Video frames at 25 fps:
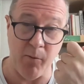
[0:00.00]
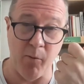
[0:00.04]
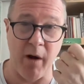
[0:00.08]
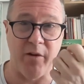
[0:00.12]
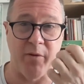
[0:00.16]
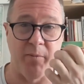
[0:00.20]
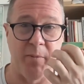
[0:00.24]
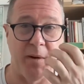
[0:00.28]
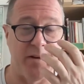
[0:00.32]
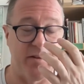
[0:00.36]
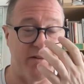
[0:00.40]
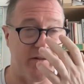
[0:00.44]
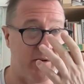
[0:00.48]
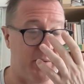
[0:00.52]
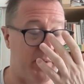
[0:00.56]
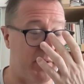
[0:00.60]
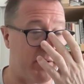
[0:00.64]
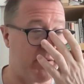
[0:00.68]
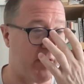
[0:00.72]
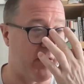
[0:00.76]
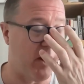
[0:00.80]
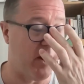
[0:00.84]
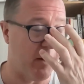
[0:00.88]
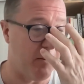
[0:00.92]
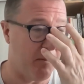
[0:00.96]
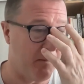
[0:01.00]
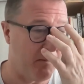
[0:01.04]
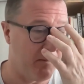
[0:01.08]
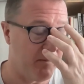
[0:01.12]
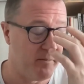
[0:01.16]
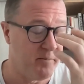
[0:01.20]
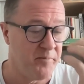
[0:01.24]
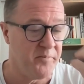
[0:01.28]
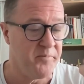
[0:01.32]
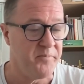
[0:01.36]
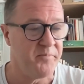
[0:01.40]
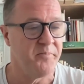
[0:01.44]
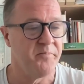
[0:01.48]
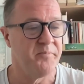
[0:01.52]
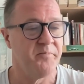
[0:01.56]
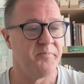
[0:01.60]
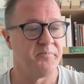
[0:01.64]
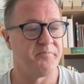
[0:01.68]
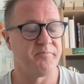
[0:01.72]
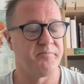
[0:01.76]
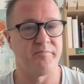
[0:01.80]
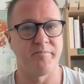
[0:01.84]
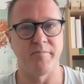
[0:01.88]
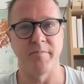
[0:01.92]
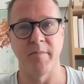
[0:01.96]
Westminster at the time.
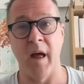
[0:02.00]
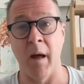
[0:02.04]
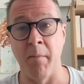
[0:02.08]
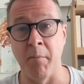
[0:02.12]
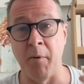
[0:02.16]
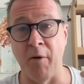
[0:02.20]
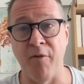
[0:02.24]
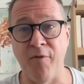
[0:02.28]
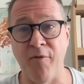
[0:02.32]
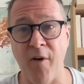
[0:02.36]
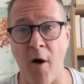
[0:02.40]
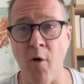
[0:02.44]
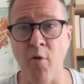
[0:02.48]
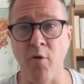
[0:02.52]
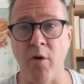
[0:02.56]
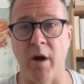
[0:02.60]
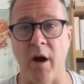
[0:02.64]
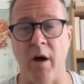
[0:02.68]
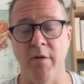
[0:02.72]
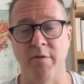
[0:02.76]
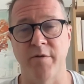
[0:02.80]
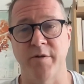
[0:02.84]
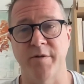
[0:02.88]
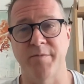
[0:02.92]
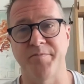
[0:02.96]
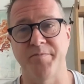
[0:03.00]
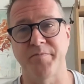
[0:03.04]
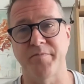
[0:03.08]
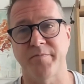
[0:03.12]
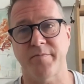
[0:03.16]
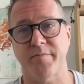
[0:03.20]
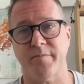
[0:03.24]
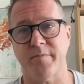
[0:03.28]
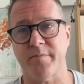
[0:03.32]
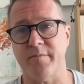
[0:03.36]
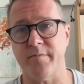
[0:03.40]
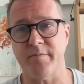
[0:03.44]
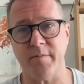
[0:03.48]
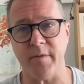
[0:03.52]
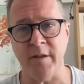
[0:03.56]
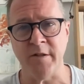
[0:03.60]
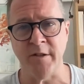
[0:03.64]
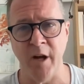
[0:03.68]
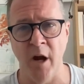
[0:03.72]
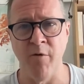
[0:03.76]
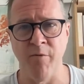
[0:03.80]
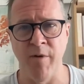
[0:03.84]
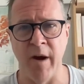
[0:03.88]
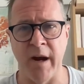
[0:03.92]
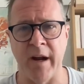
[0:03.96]
And my phone goes.
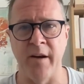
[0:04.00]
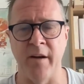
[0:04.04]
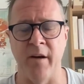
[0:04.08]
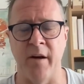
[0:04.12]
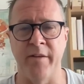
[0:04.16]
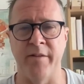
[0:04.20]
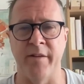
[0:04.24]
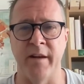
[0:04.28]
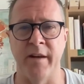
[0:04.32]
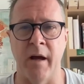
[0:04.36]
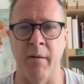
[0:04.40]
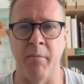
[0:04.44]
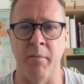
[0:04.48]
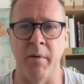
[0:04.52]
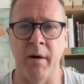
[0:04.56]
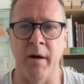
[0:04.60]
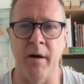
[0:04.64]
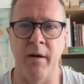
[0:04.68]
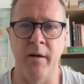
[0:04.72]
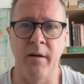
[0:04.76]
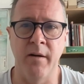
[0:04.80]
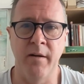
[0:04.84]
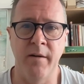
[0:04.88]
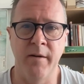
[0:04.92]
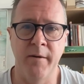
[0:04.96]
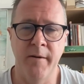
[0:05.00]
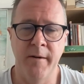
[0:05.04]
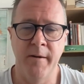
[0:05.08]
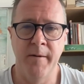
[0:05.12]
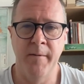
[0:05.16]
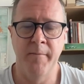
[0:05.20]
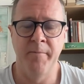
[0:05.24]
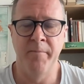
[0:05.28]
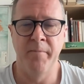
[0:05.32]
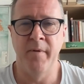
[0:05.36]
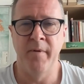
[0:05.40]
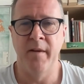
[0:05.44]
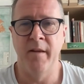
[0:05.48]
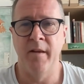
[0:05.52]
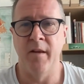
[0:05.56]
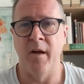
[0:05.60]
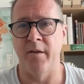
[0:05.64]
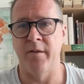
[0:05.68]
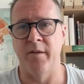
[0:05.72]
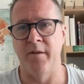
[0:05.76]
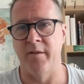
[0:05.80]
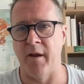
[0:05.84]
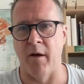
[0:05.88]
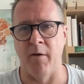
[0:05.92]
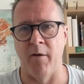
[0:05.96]
Don't recognize the number.
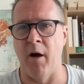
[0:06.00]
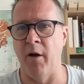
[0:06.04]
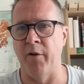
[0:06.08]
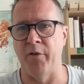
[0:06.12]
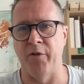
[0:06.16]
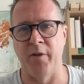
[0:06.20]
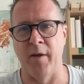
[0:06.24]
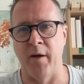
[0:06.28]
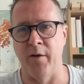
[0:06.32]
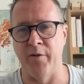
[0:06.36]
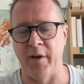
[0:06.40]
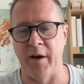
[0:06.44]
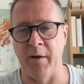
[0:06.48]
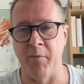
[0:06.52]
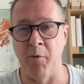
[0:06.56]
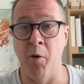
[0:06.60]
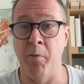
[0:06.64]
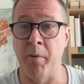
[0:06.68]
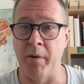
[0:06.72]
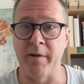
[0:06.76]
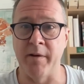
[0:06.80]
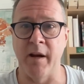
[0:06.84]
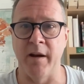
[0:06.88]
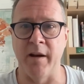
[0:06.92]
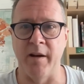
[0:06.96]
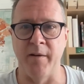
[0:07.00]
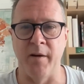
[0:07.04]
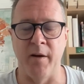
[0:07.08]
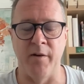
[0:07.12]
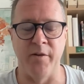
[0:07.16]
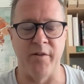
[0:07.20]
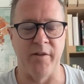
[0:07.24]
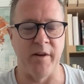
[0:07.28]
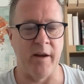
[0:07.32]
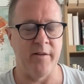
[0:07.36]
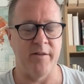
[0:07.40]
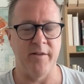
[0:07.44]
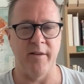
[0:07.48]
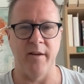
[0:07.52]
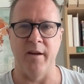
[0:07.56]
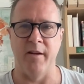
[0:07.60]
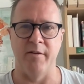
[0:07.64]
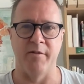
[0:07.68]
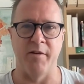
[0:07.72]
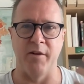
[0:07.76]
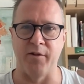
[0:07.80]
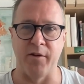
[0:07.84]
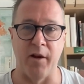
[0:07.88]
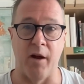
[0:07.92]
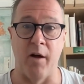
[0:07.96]
Don't answer those anymore, but did in those days. I
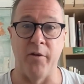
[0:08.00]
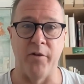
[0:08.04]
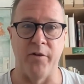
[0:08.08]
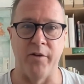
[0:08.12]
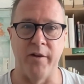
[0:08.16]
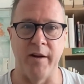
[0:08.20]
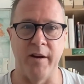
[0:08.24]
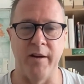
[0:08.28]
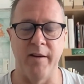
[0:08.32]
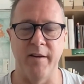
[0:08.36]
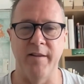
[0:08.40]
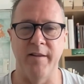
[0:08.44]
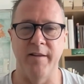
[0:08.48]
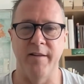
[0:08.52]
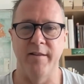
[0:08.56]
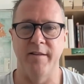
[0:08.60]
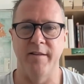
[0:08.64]
just answered it.